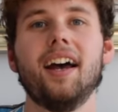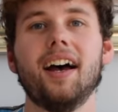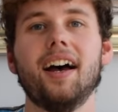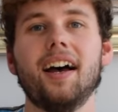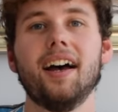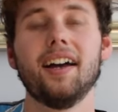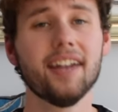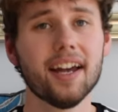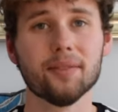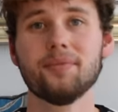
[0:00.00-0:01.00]
Uh, and
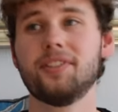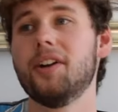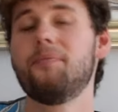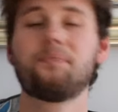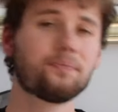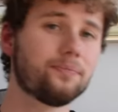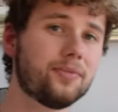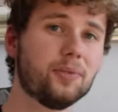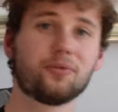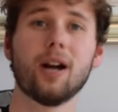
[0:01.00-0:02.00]
yeah, so
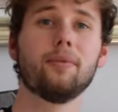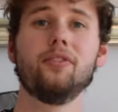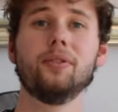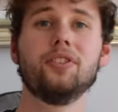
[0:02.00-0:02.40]
subscribe if you